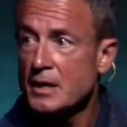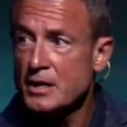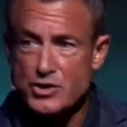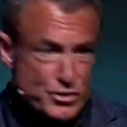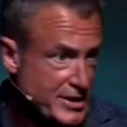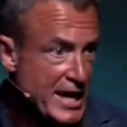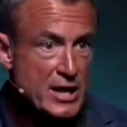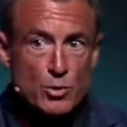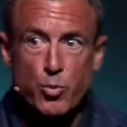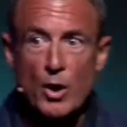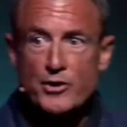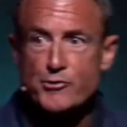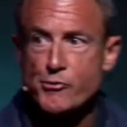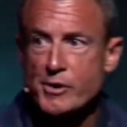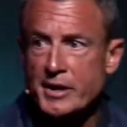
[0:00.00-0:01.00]
And you're kind of
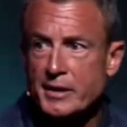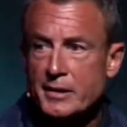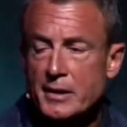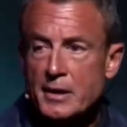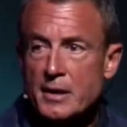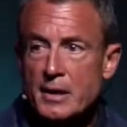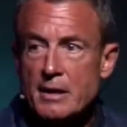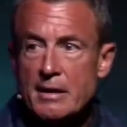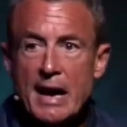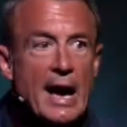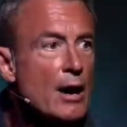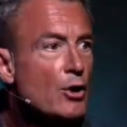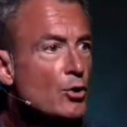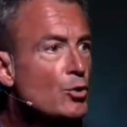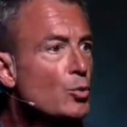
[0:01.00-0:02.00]
wondering,
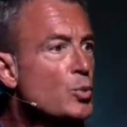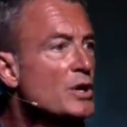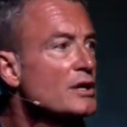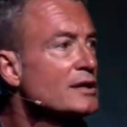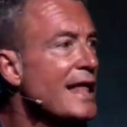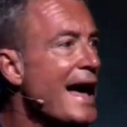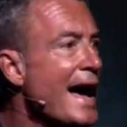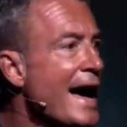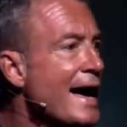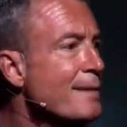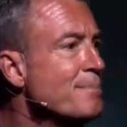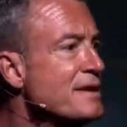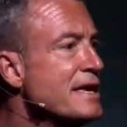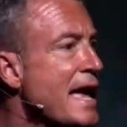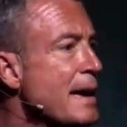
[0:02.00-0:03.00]
how will
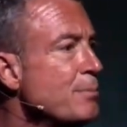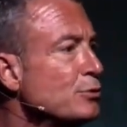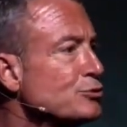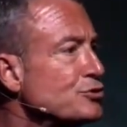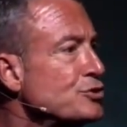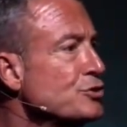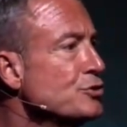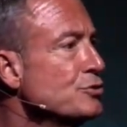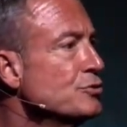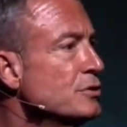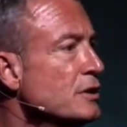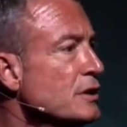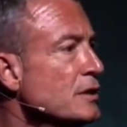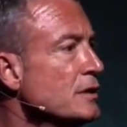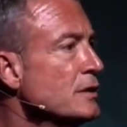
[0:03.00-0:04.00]
I be able
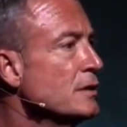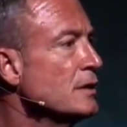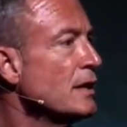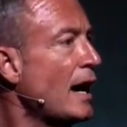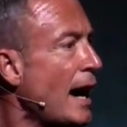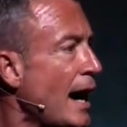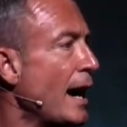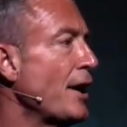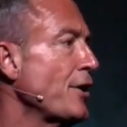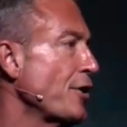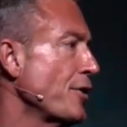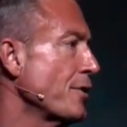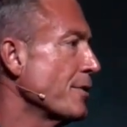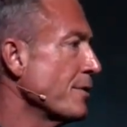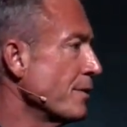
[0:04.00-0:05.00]
to
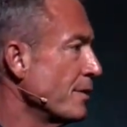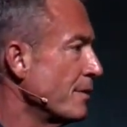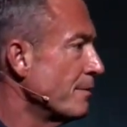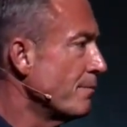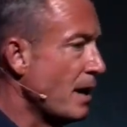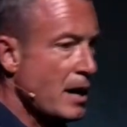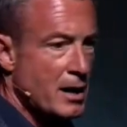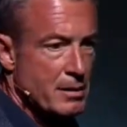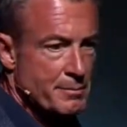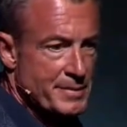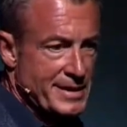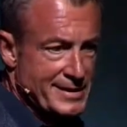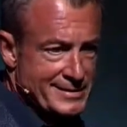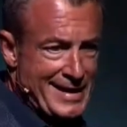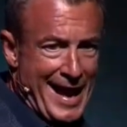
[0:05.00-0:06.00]
honor
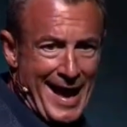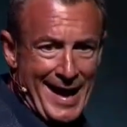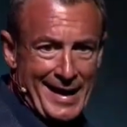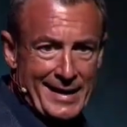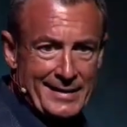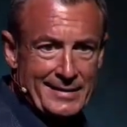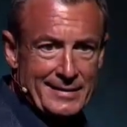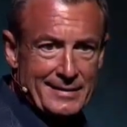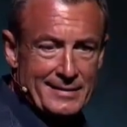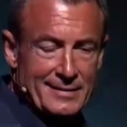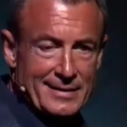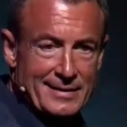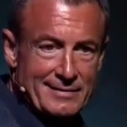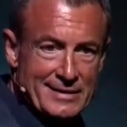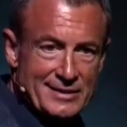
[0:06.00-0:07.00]
mom and dad
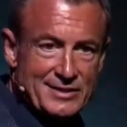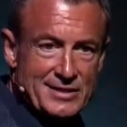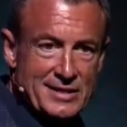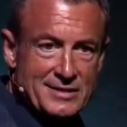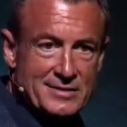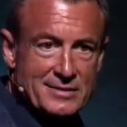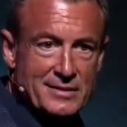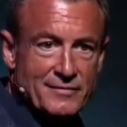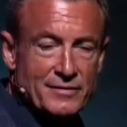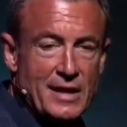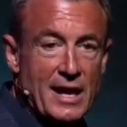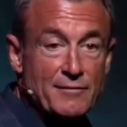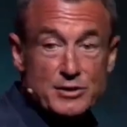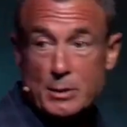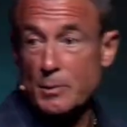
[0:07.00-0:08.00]
in this season of
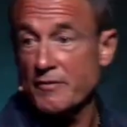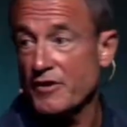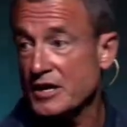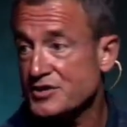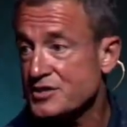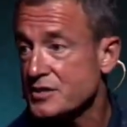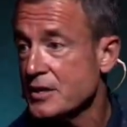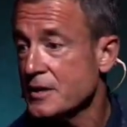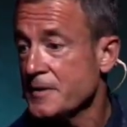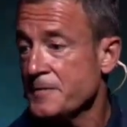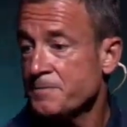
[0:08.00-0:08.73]
life? Some of us,